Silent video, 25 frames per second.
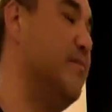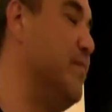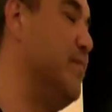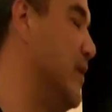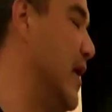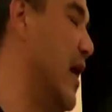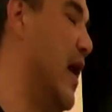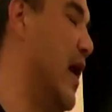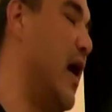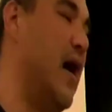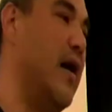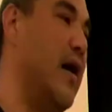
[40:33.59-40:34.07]

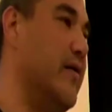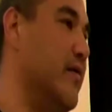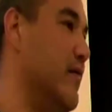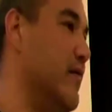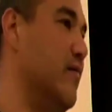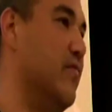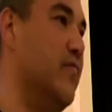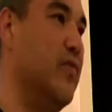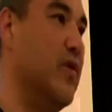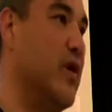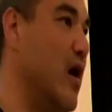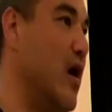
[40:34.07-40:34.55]
beyond
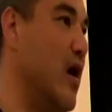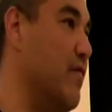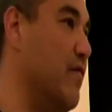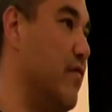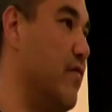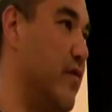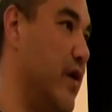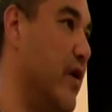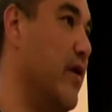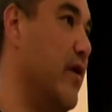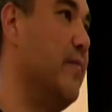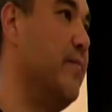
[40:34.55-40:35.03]

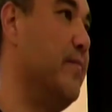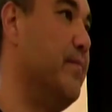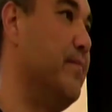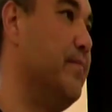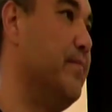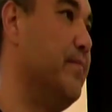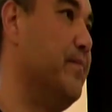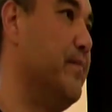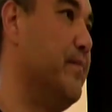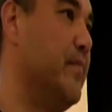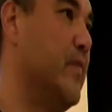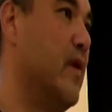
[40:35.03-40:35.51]
recovery.
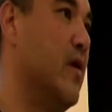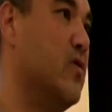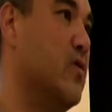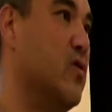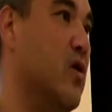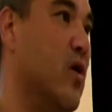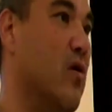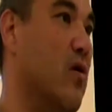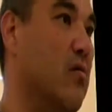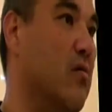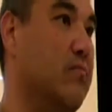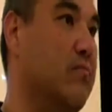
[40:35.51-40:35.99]

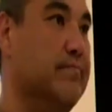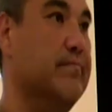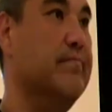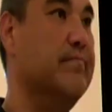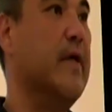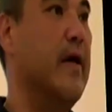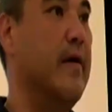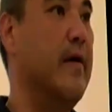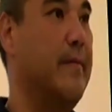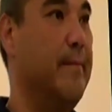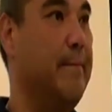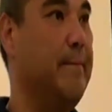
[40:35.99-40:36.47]
So
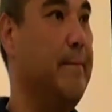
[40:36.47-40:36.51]
yeah.